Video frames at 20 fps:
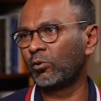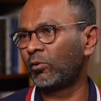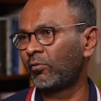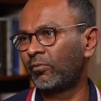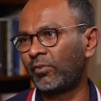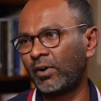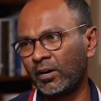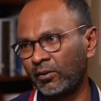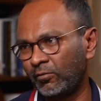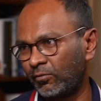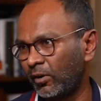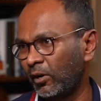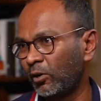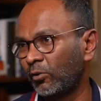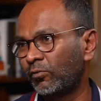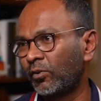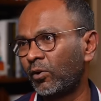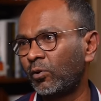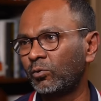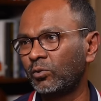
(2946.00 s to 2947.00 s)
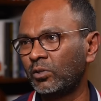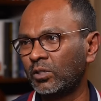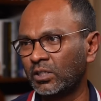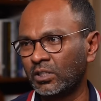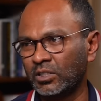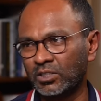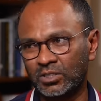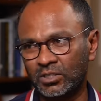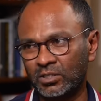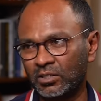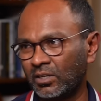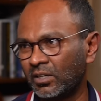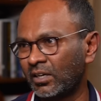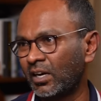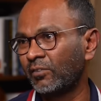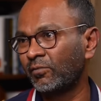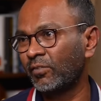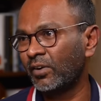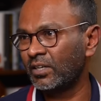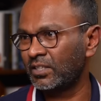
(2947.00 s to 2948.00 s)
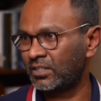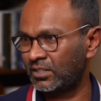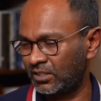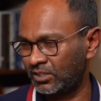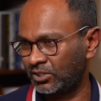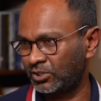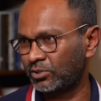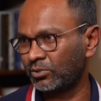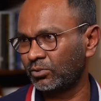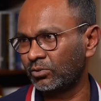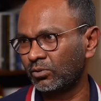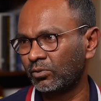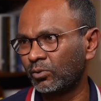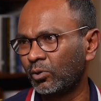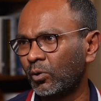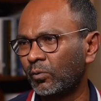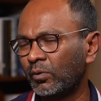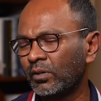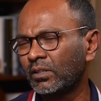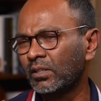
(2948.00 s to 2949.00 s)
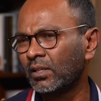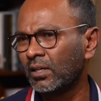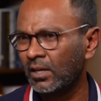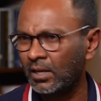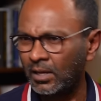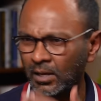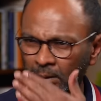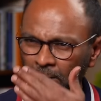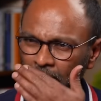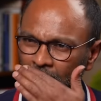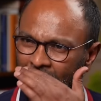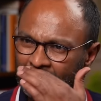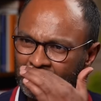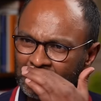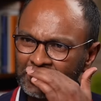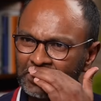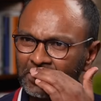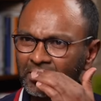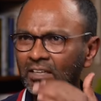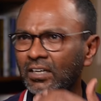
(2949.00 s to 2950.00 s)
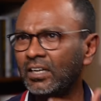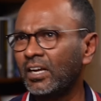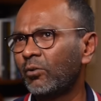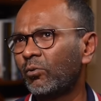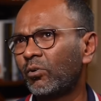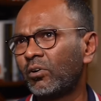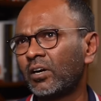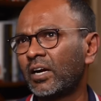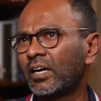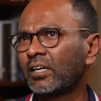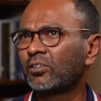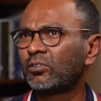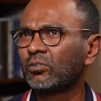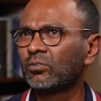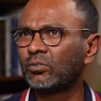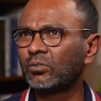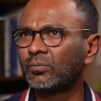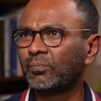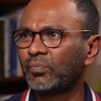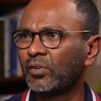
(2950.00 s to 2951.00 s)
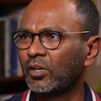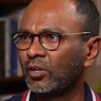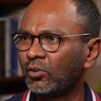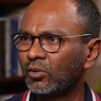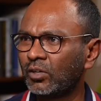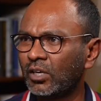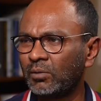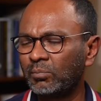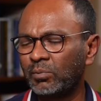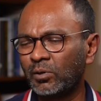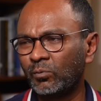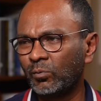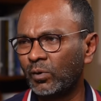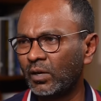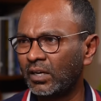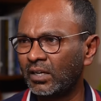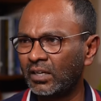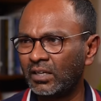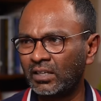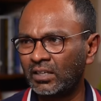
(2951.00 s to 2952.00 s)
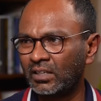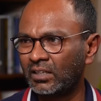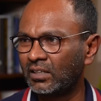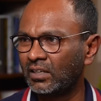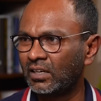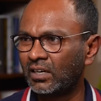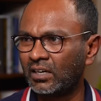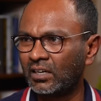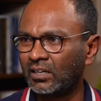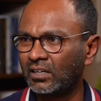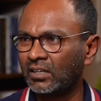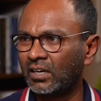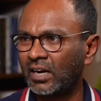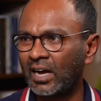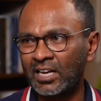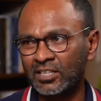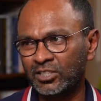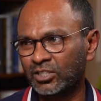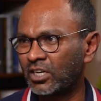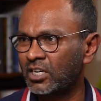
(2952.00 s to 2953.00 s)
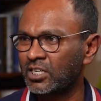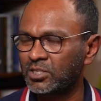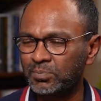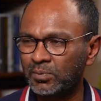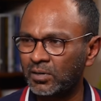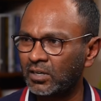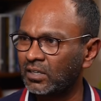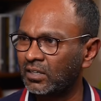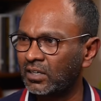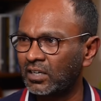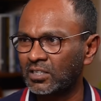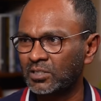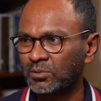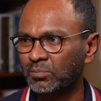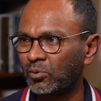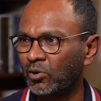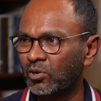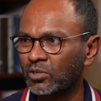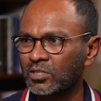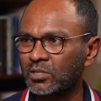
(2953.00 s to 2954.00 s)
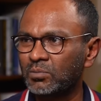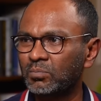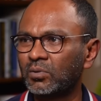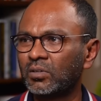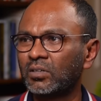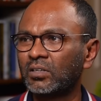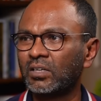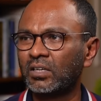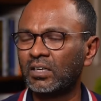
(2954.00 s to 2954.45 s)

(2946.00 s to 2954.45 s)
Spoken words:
go find fellow founders or advisors to go with. But internally, I would like to, keep it very as transparent as possible.